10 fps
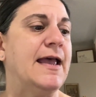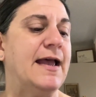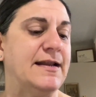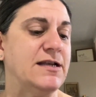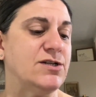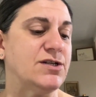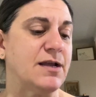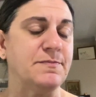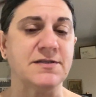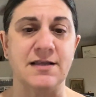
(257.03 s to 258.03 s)
and he
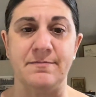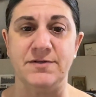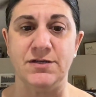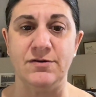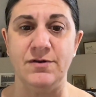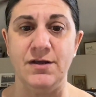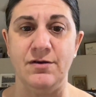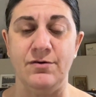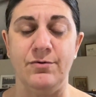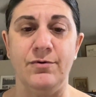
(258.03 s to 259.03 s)
ships them to
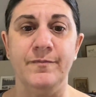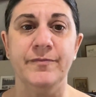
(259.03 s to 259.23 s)
you